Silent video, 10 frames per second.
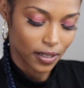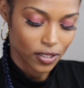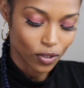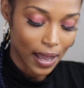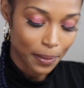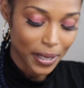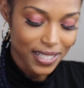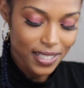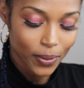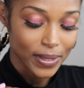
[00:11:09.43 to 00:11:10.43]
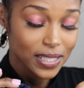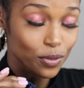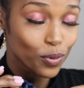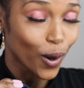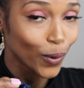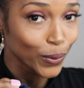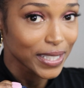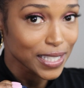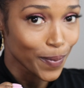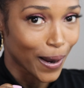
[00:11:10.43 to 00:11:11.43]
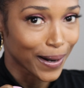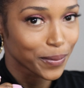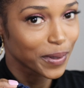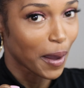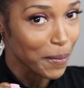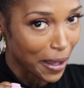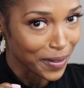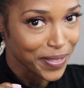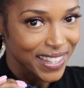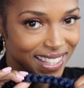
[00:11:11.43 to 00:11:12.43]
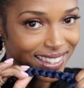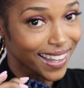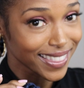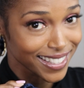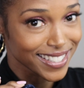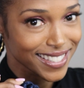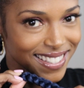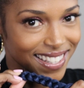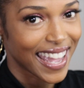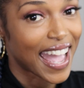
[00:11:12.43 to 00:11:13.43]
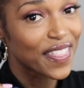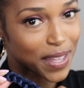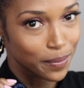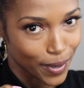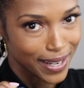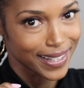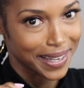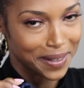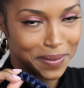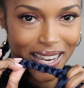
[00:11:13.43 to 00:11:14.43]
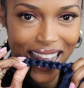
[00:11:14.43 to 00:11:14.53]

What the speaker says: So I'm actually going to hold this part with my mouth like this and then braid down.